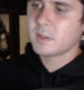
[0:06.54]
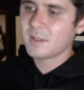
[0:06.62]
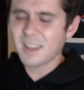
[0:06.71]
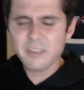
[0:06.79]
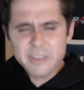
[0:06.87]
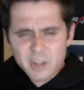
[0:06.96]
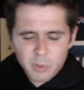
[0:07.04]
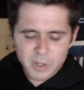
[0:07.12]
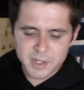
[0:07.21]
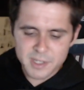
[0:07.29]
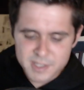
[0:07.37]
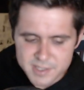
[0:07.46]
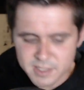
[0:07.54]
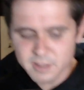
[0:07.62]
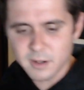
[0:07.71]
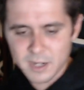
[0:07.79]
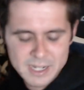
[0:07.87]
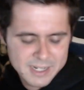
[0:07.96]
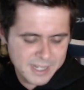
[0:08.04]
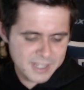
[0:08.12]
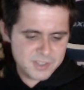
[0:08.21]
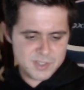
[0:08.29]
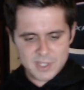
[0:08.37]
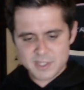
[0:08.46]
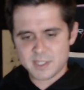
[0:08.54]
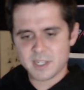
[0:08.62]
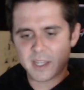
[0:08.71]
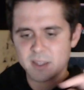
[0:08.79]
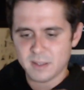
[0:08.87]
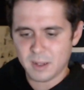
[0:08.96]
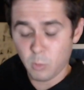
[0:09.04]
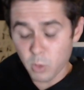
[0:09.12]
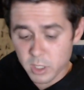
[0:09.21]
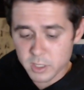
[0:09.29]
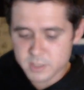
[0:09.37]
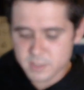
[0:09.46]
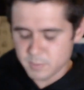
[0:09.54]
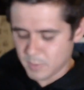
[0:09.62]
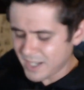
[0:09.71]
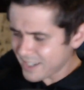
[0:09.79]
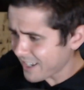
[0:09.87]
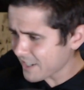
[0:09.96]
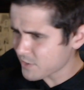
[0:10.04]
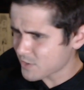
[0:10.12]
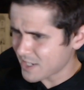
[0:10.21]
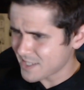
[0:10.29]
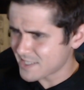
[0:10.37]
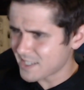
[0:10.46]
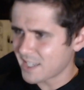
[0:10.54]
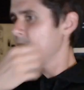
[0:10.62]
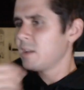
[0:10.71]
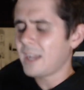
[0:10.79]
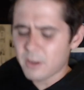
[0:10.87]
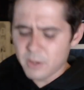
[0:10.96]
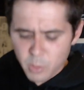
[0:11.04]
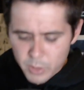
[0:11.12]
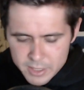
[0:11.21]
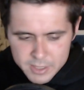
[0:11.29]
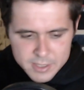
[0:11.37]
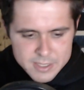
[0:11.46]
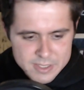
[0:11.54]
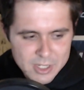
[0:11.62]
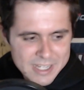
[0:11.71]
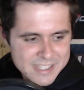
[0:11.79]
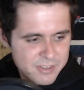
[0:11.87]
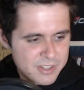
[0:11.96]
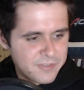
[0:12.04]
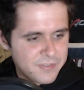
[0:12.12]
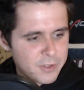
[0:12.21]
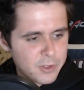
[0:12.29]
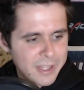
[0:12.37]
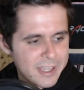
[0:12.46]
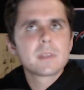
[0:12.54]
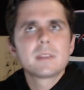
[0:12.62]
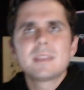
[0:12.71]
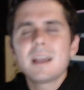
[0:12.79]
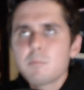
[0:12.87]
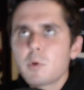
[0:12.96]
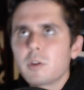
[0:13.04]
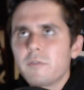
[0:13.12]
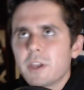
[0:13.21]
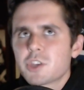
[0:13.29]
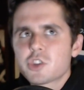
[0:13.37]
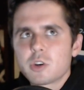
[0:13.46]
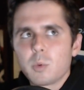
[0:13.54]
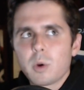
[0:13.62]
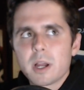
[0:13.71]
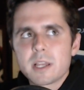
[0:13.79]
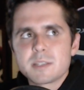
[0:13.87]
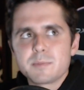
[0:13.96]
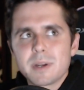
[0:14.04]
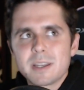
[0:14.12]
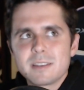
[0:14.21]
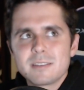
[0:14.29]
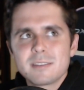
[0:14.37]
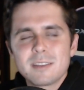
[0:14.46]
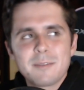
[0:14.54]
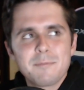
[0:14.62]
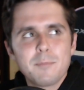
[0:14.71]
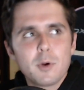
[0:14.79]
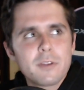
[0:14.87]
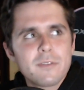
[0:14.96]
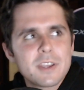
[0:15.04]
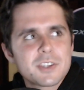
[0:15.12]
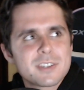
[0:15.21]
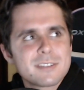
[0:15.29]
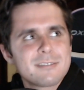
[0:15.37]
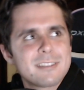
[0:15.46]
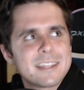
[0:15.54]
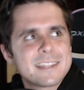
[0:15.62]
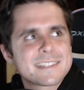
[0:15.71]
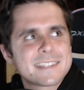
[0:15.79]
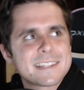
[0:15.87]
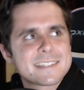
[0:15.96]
I don't even know what it is either. I didn't exercise today. I worked, but I didn't exercise today. I don't know what it is. You guys are just feel like not motivational wise, but motivation in the sense